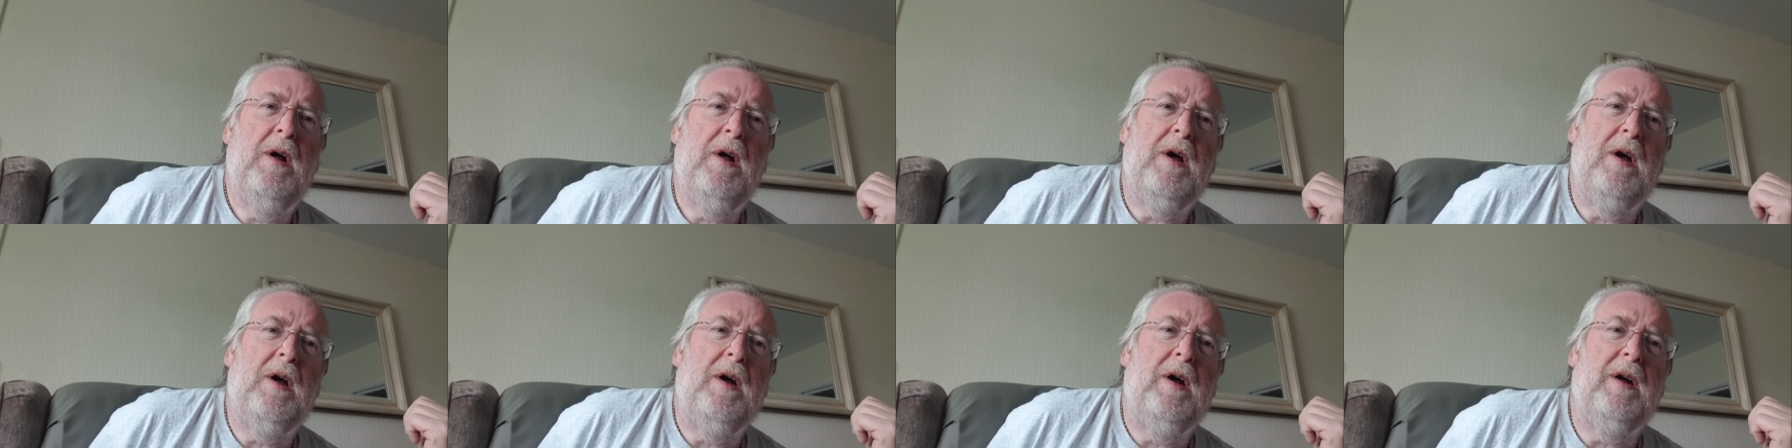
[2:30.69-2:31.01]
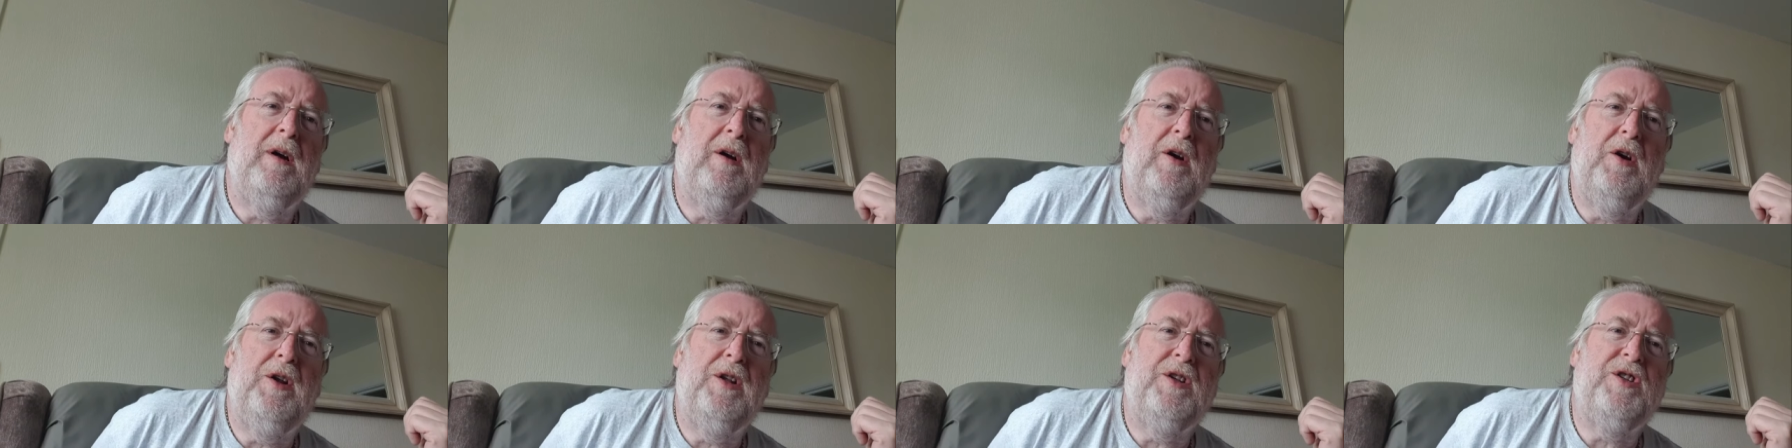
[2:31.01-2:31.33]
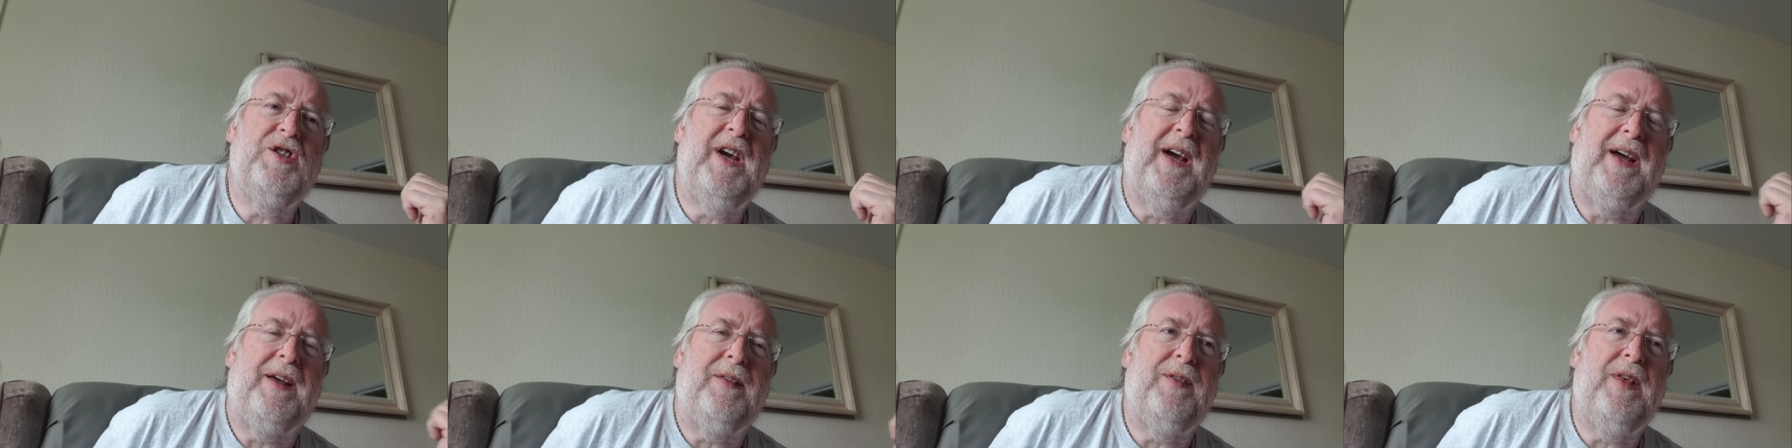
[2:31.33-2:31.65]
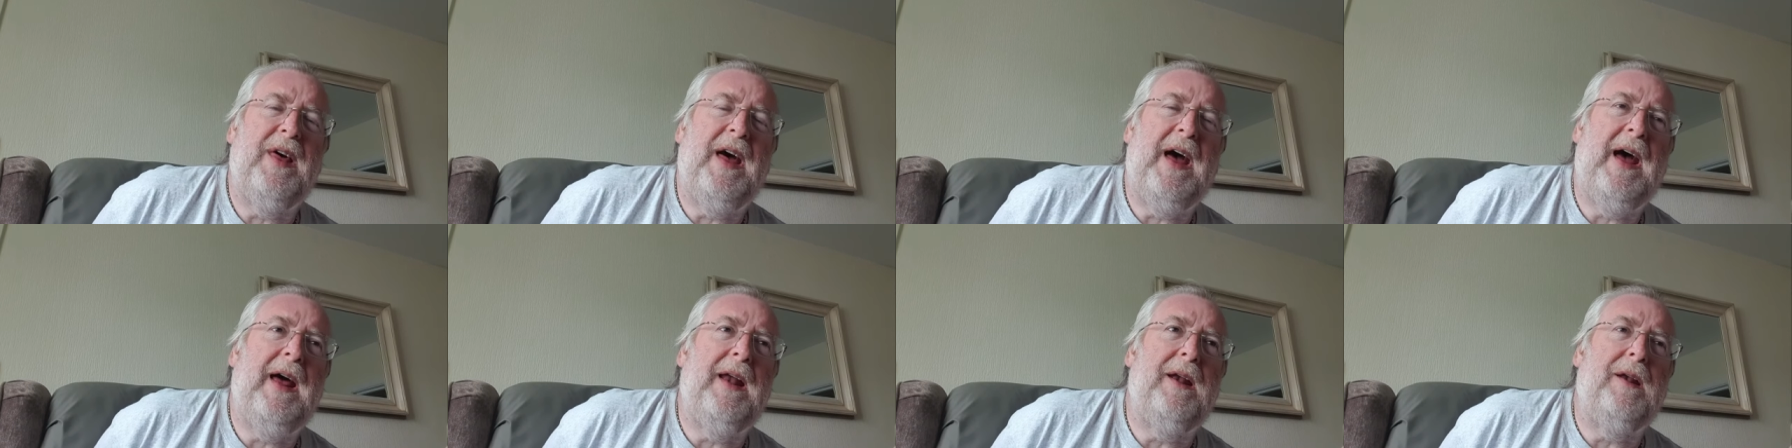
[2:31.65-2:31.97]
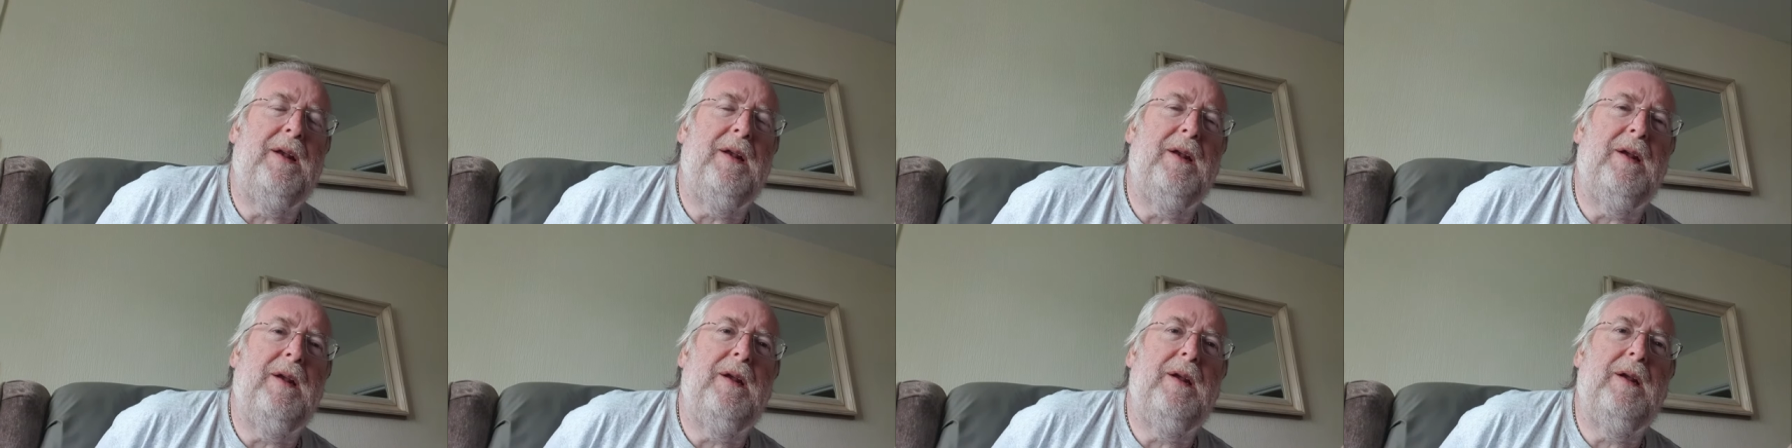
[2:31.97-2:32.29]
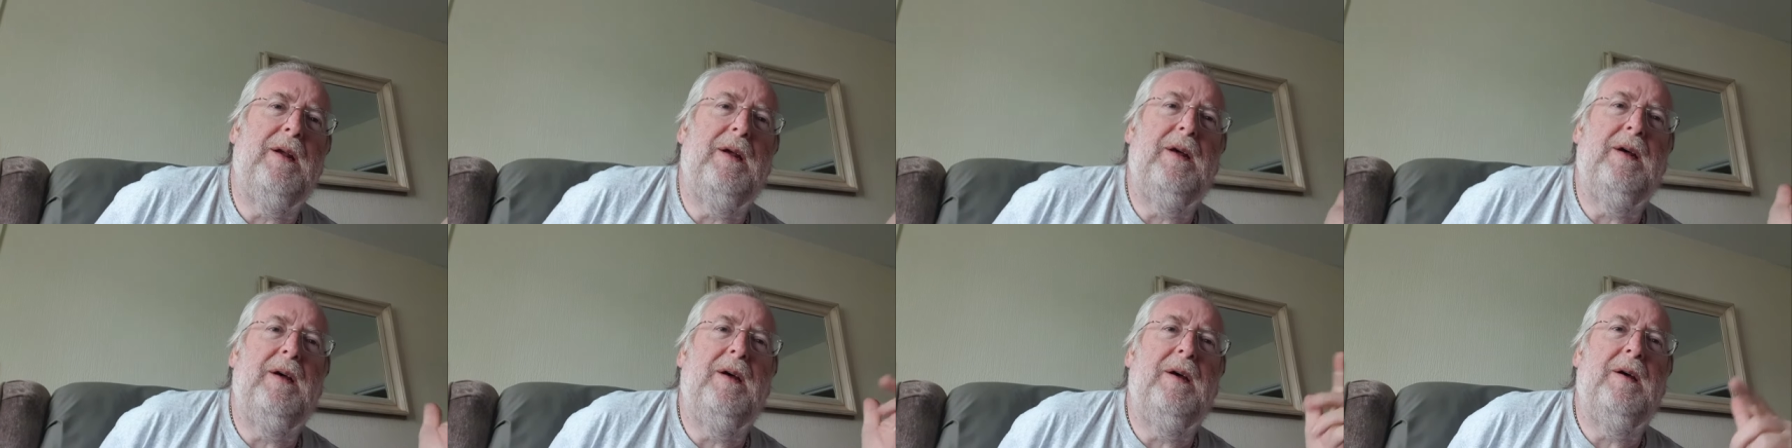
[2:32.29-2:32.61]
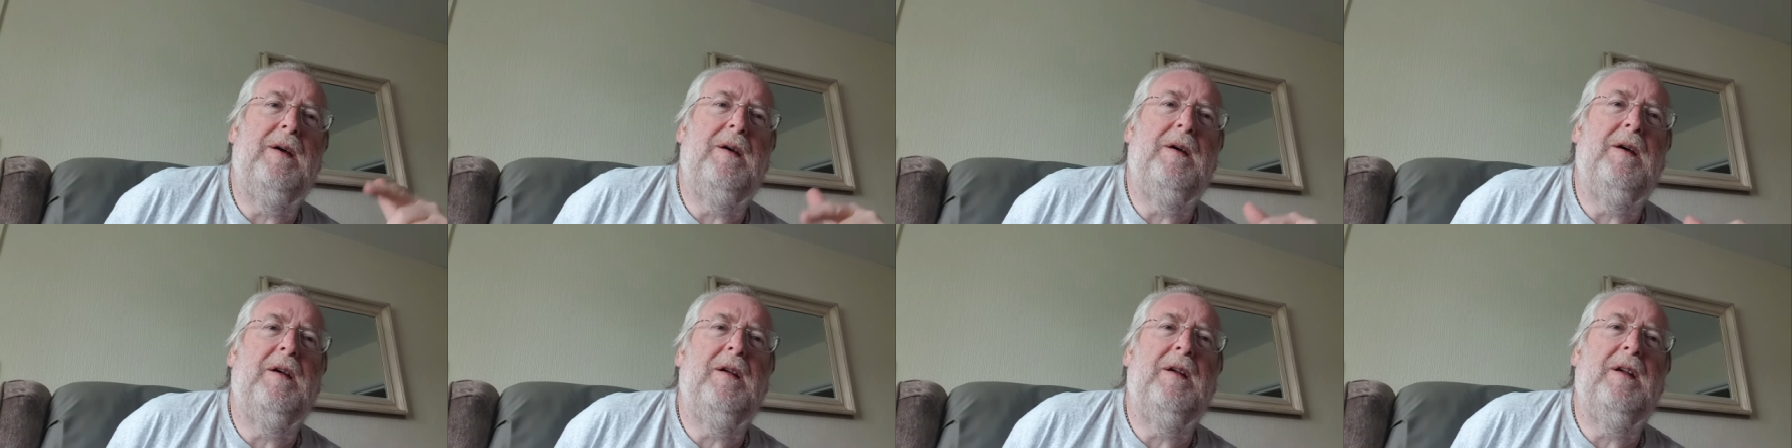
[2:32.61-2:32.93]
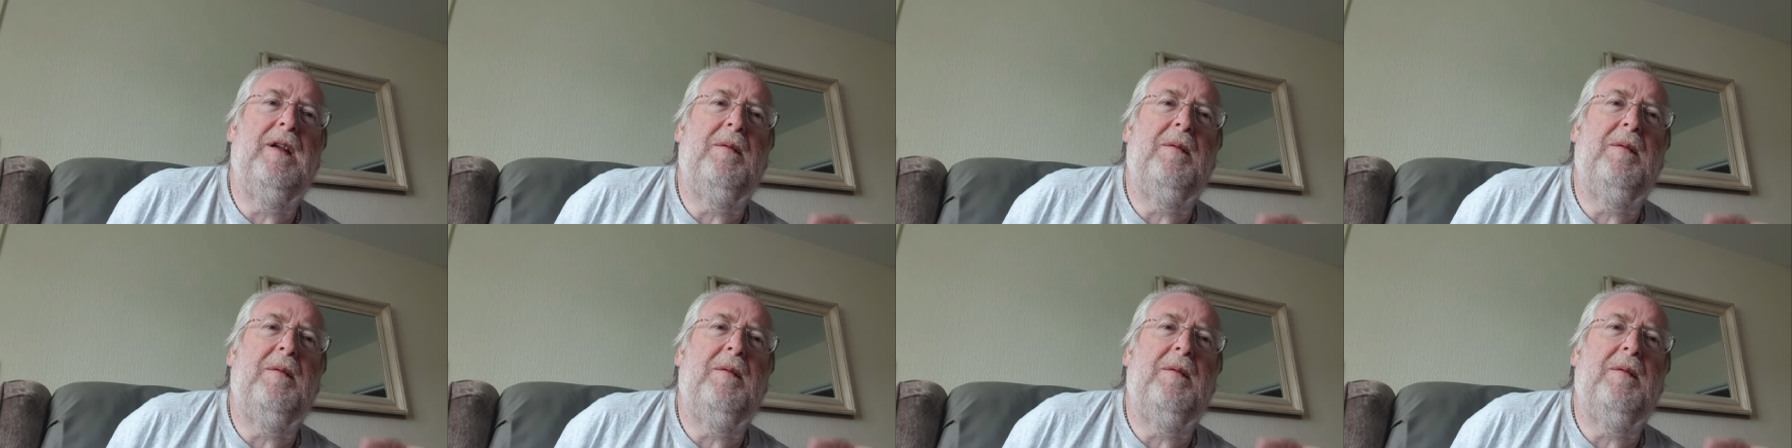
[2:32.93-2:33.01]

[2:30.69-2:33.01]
Uh, I've got to check that. Uh,